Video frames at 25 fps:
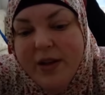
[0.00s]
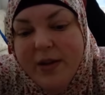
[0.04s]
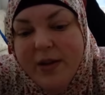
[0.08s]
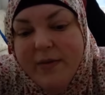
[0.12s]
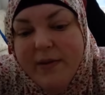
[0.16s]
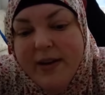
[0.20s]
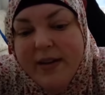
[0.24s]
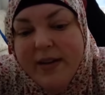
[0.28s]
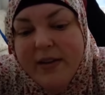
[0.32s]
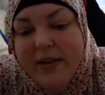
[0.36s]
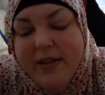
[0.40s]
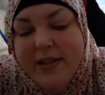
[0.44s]
your
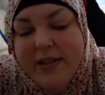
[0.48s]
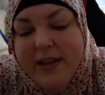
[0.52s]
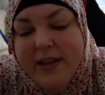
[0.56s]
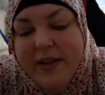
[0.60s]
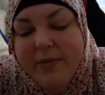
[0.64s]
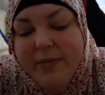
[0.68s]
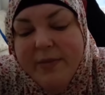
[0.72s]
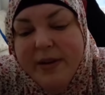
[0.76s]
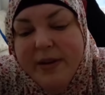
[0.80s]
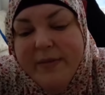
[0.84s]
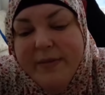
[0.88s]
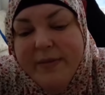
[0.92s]
gloss on. I
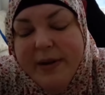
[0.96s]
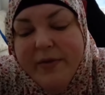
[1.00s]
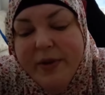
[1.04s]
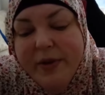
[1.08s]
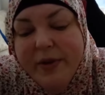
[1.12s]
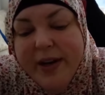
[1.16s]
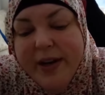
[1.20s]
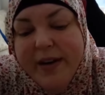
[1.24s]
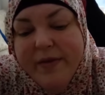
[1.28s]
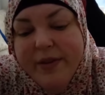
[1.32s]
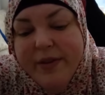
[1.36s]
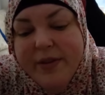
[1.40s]
lost a good amount of weight
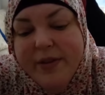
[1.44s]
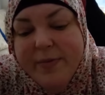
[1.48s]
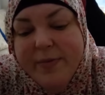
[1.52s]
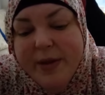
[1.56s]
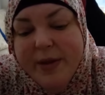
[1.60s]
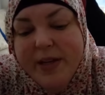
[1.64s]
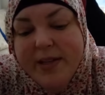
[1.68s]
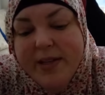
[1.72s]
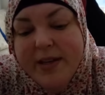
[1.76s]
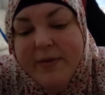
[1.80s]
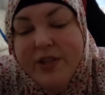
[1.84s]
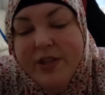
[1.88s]
at first
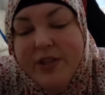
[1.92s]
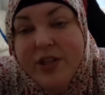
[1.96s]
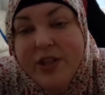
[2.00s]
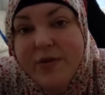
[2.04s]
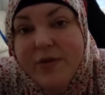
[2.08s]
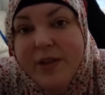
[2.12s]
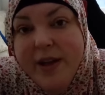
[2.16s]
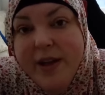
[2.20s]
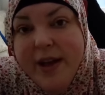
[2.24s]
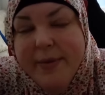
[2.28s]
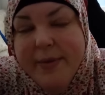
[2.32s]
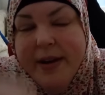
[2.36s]
because I would just do
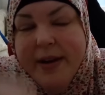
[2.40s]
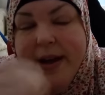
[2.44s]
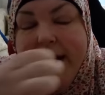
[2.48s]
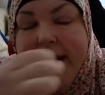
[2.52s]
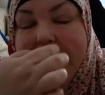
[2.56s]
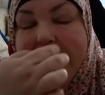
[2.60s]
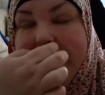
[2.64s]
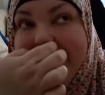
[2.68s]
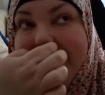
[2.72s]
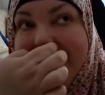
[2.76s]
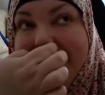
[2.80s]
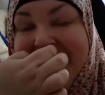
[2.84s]
that, but I had
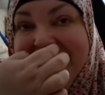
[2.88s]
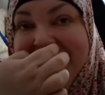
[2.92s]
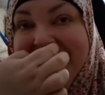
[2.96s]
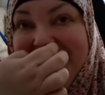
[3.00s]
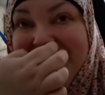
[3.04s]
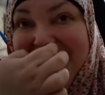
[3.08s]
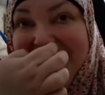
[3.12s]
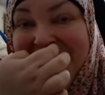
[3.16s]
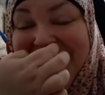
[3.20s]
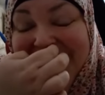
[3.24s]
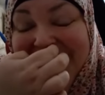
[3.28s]
like a schedule.